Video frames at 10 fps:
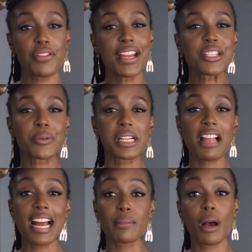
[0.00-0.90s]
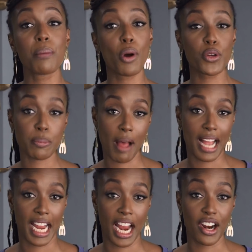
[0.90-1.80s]
thing to realize about most
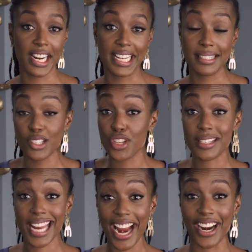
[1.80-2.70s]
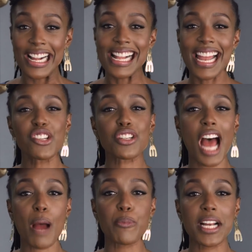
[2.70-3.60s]
black hair is it's just hair. It just
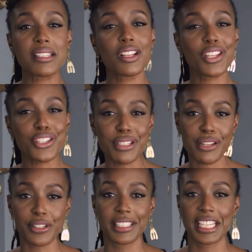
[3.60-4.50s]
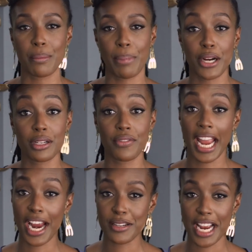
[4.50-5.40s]
operates a little differently compared to the
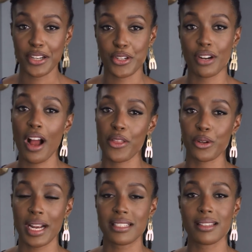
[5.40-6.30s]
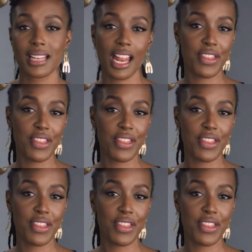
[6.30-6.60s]
hair texture of other races and